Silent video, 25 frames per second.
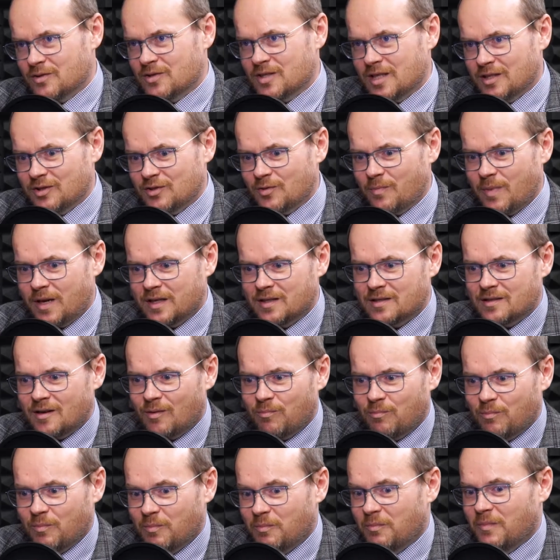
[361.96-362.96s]
central banks
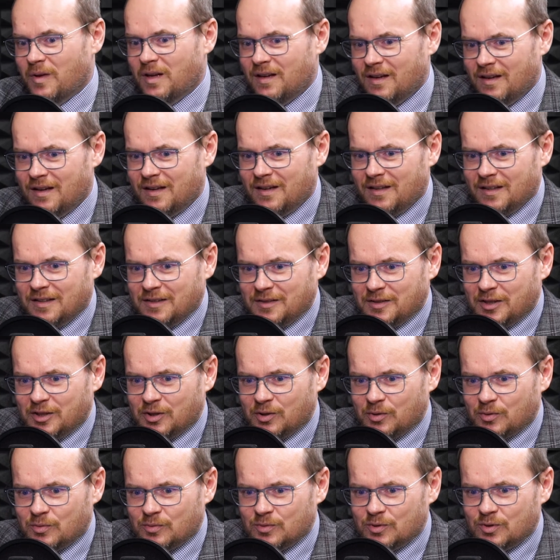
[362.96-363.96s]
are,
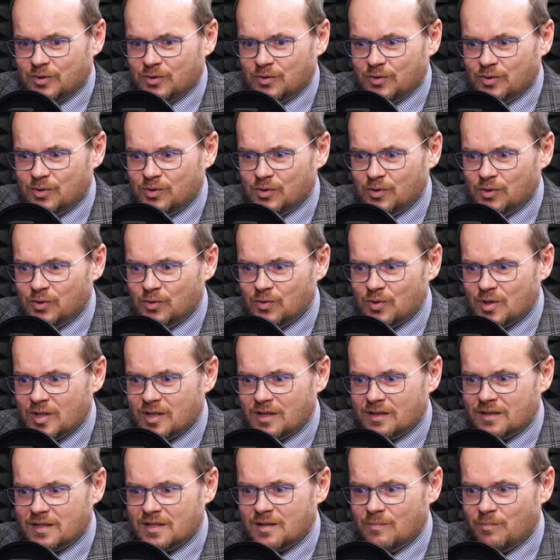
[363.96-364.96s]
to use
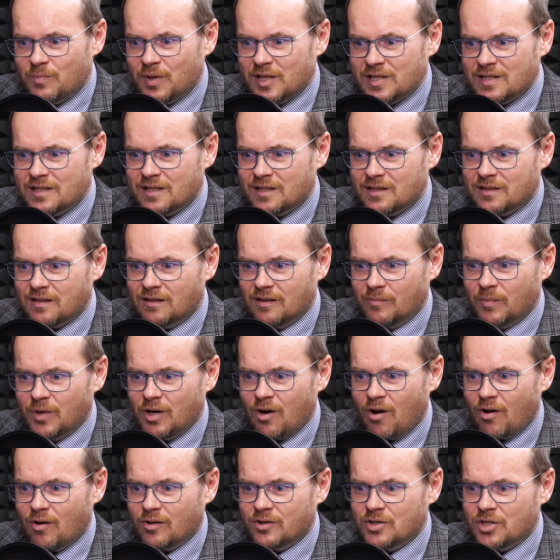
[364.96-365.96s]
a simplistic
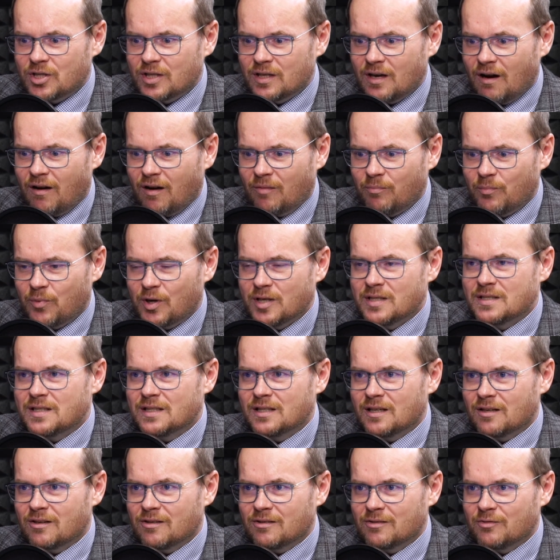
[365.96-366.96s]
terminology, are
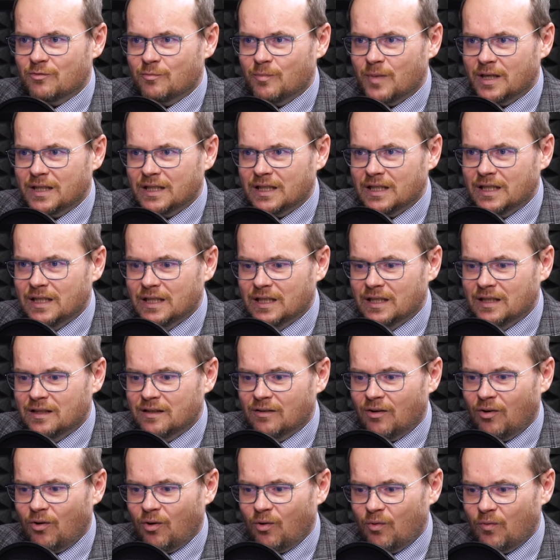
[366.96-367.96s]
printing a lot of money
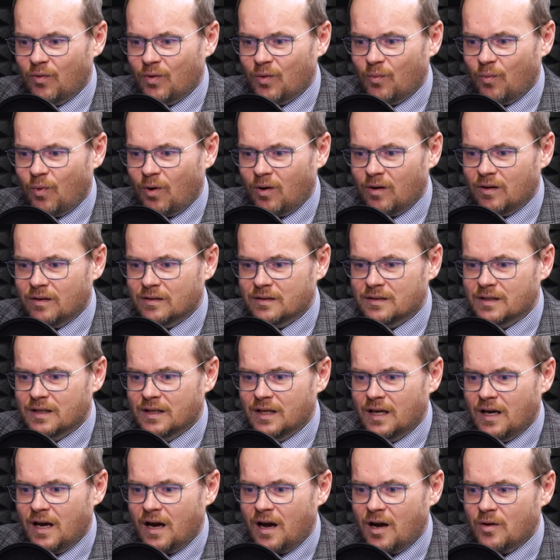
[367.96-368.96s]
all over the world.
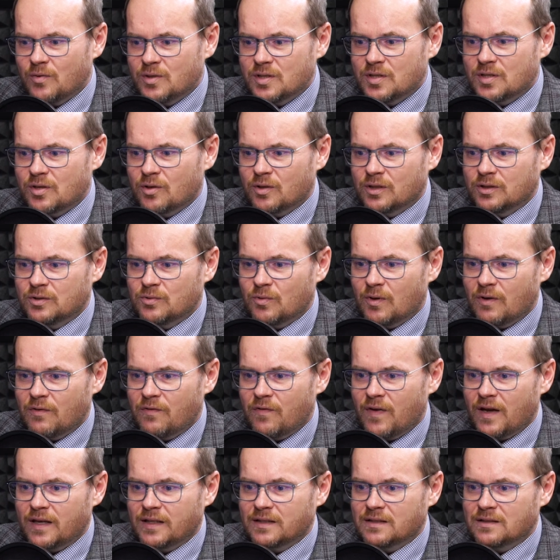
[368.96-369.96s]
How is this going to
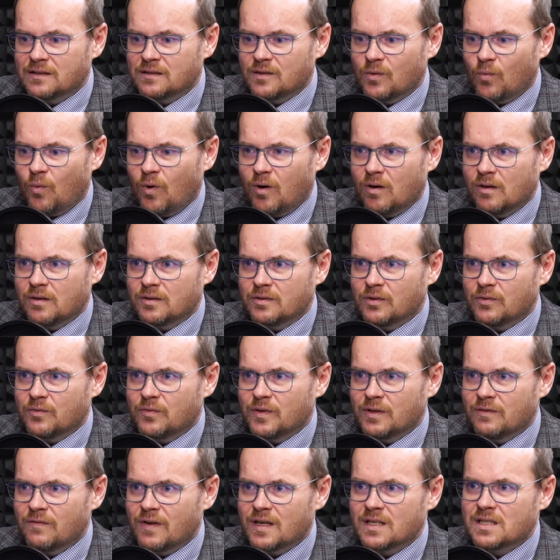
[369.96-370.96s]
affect the world
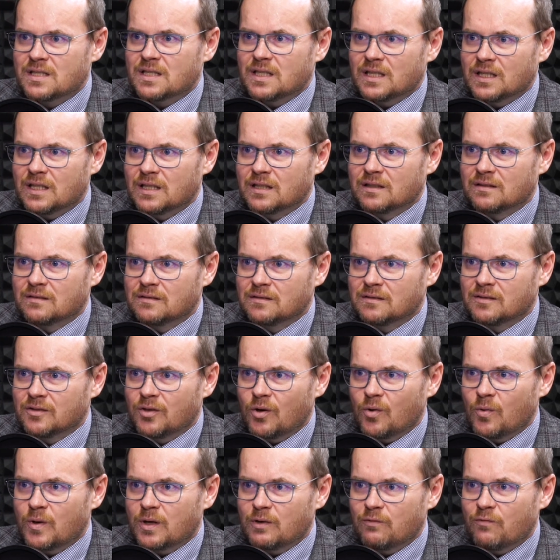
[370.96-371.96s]
of investing going